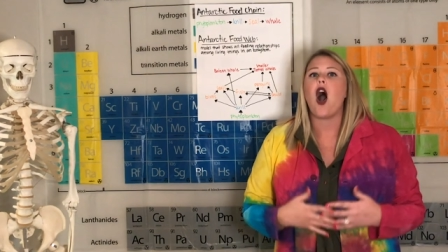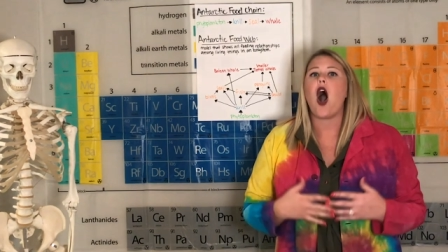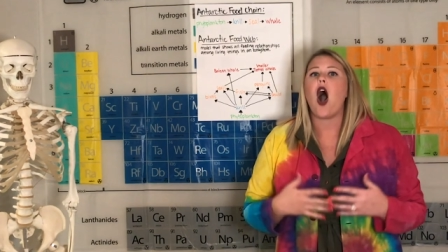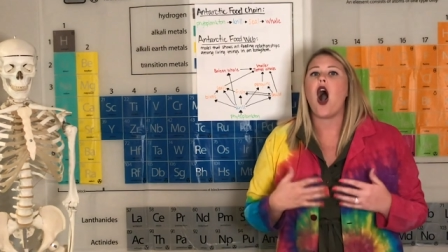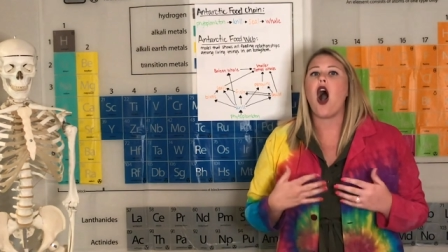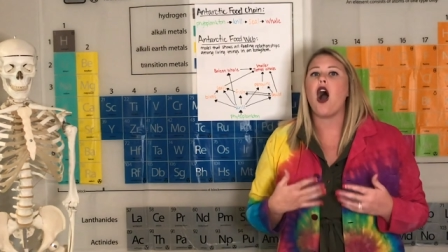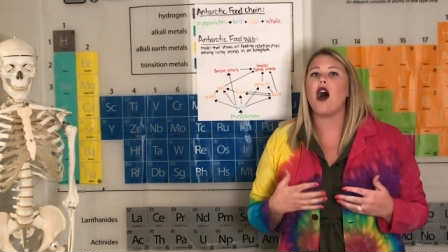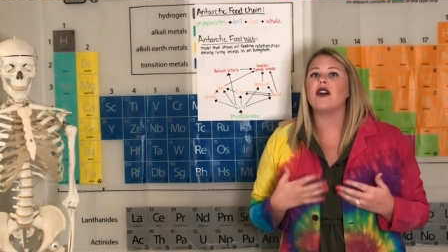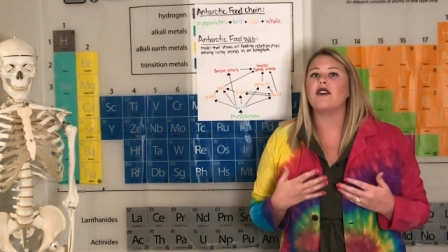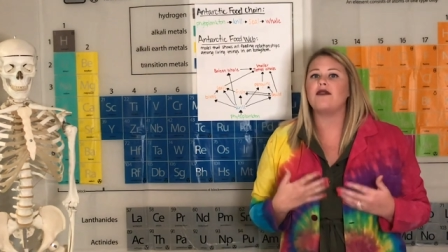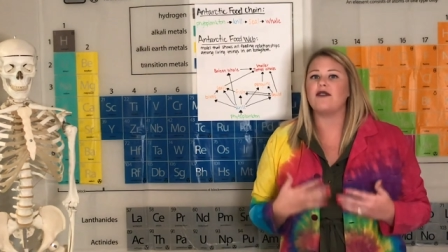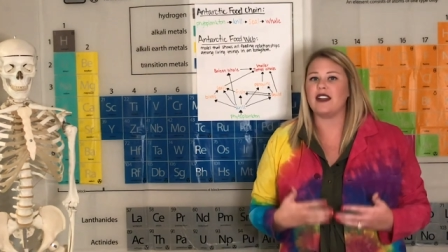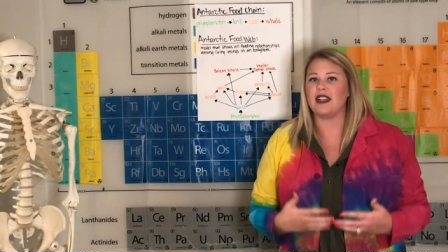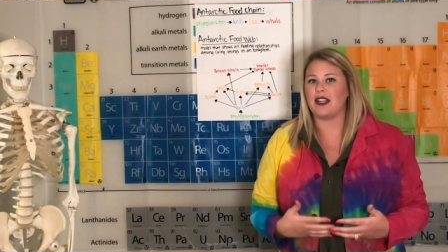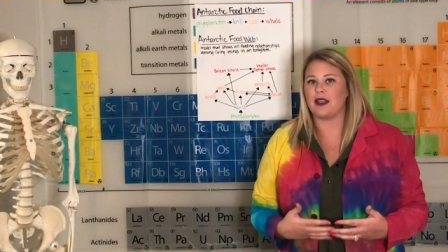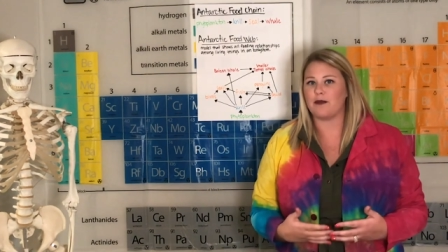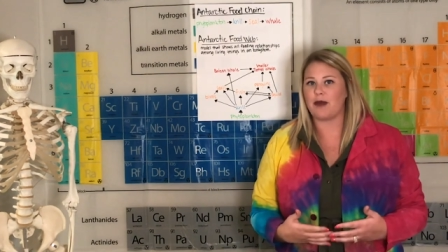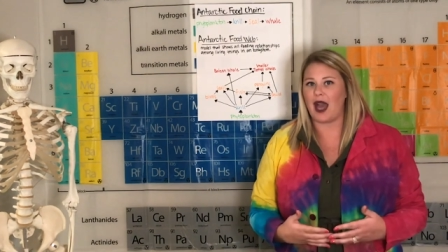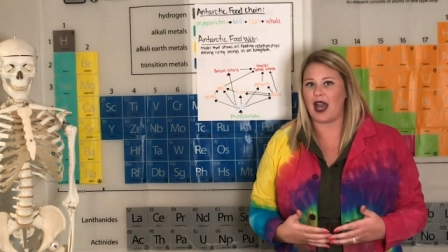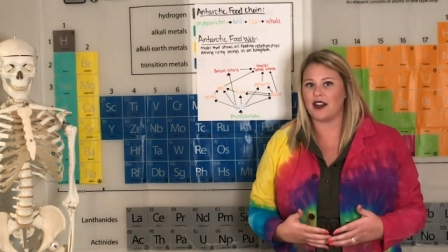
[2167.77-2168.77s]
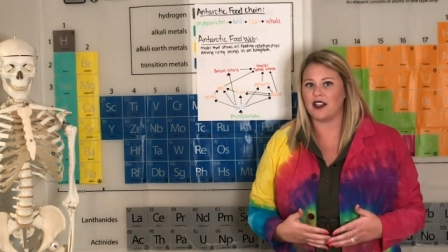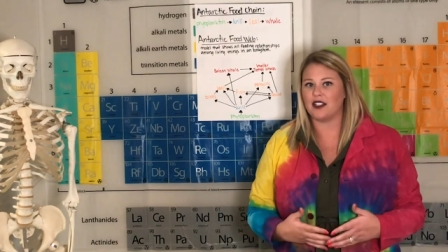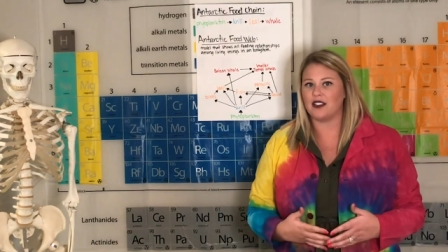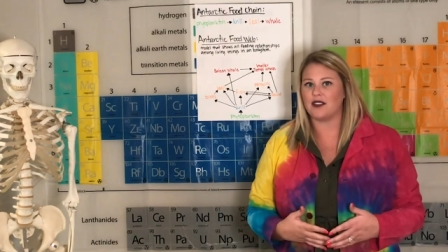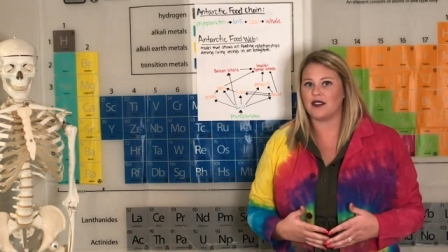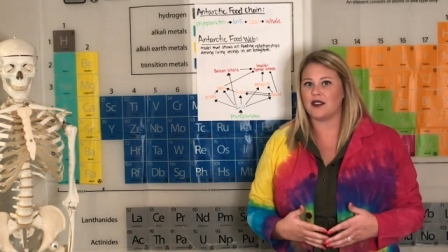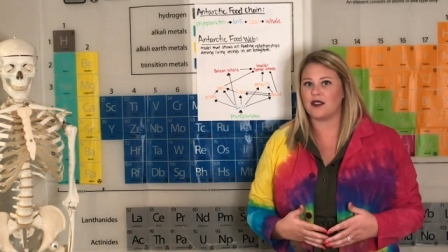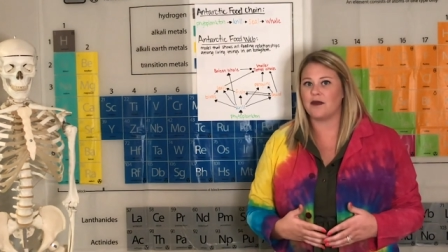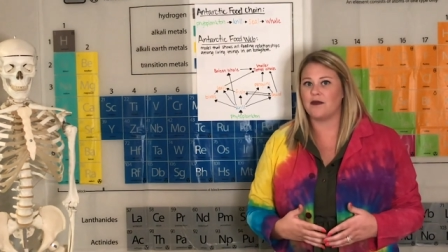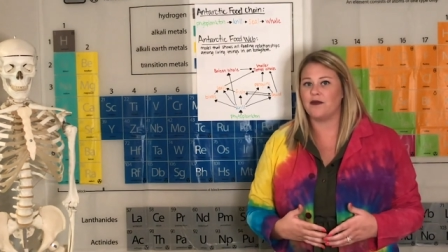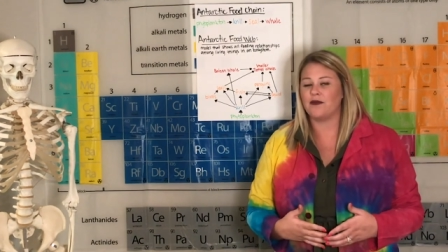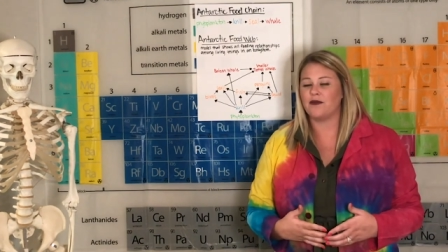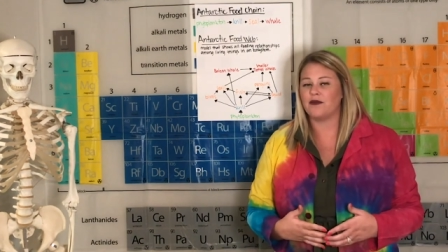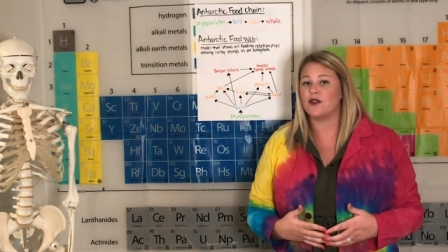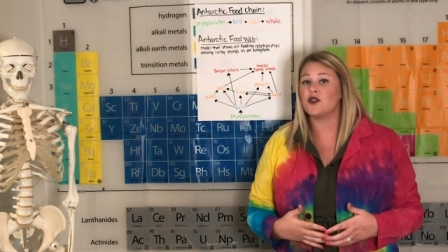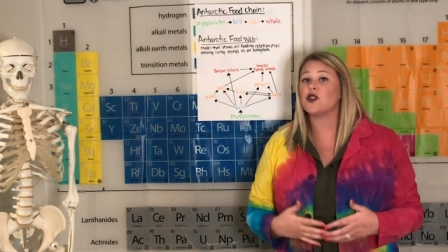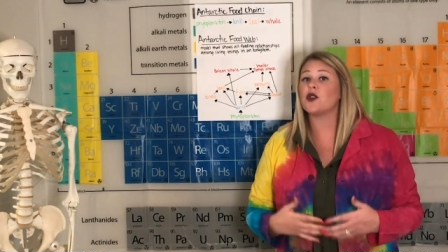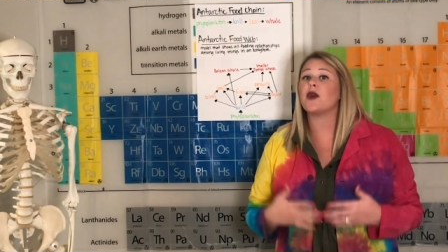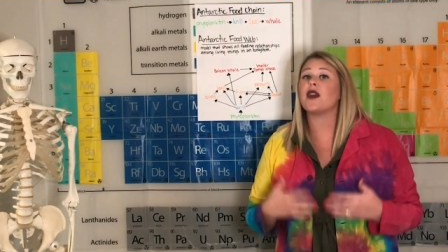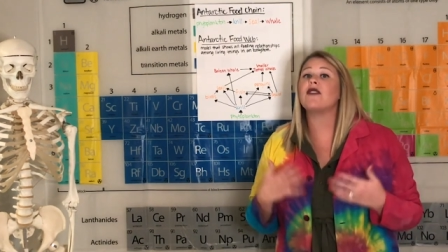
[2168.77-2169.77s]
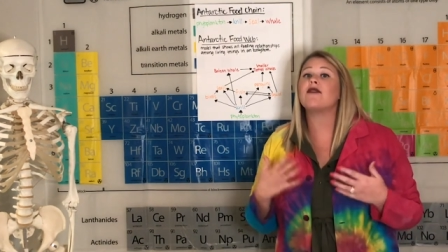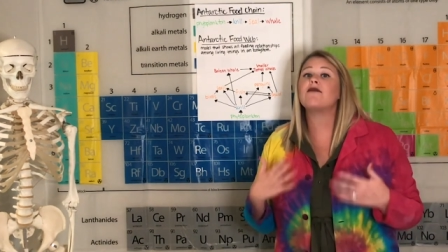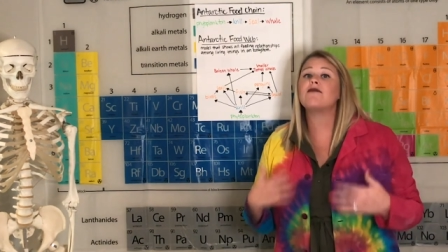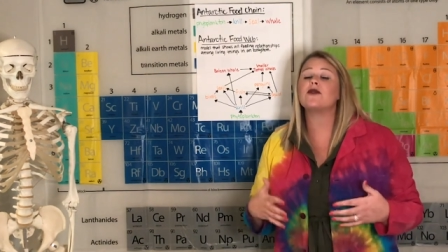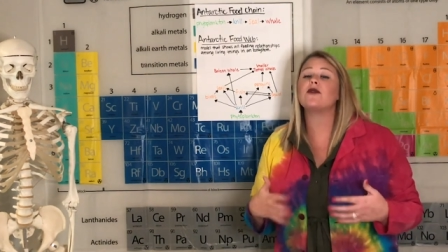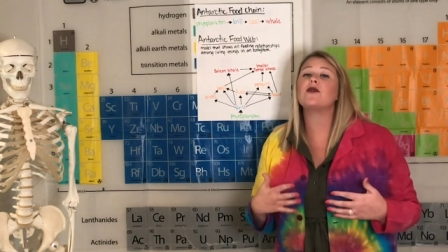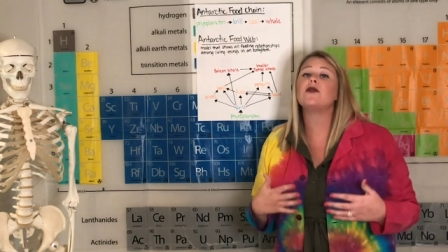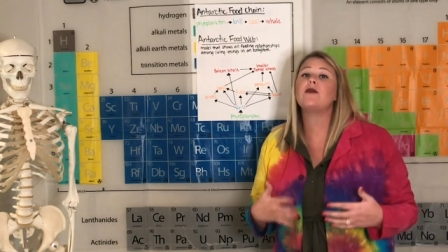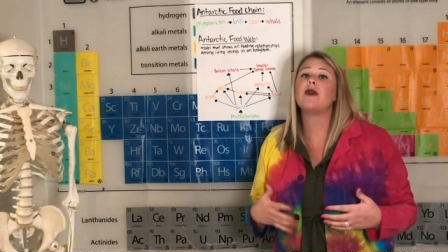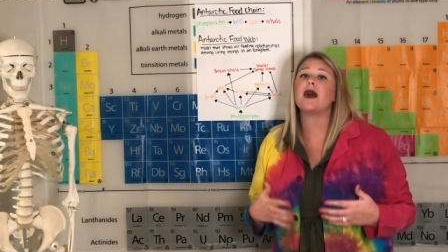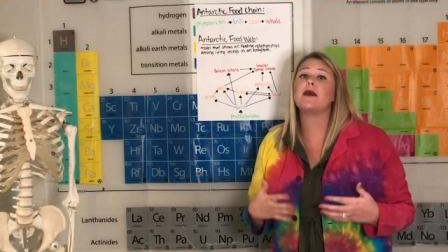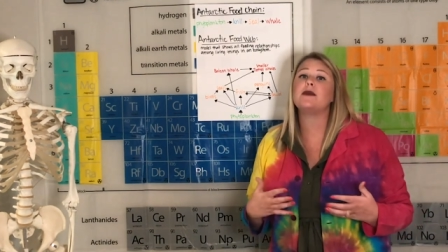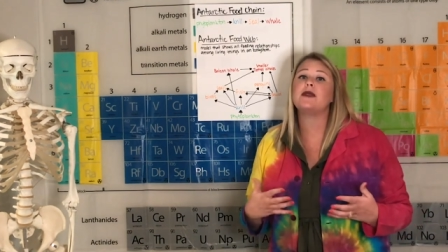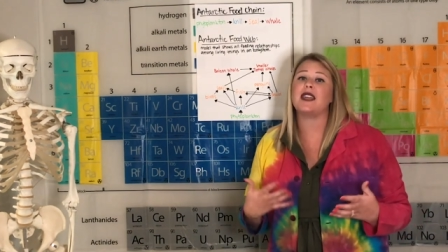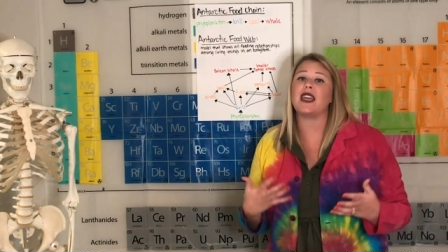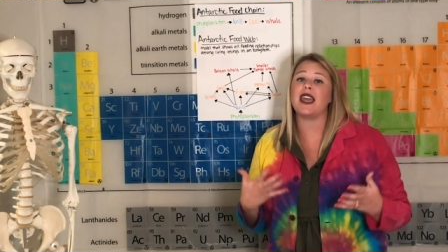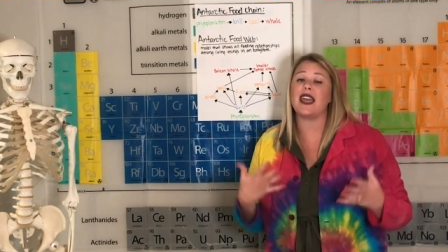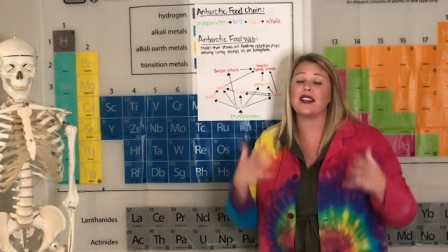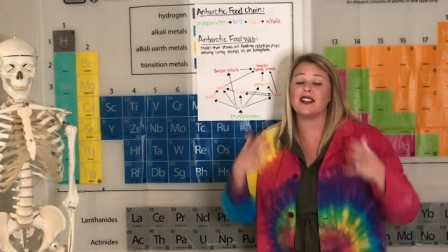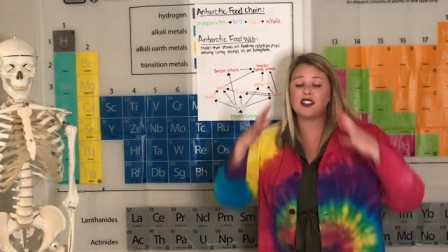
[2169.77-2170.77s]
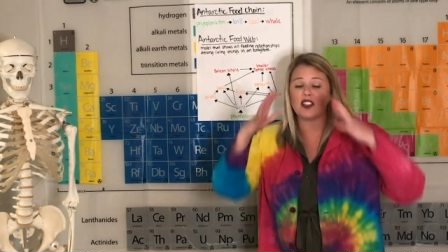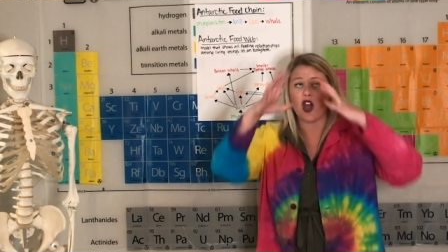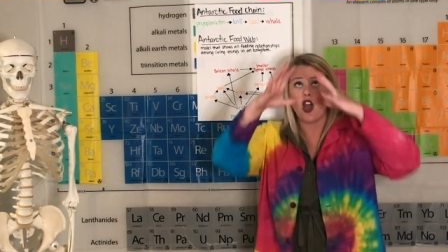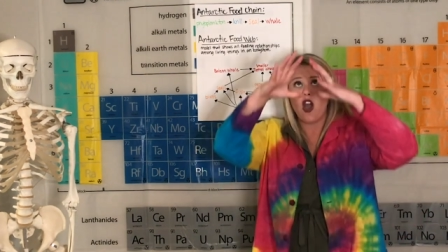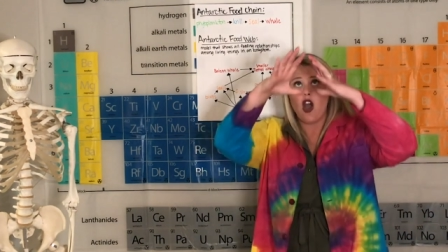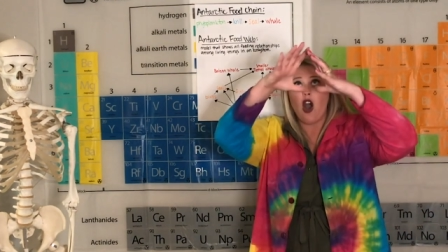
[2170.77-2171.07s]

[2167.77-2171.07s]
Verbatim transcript: All feeding patterns. So a food web takes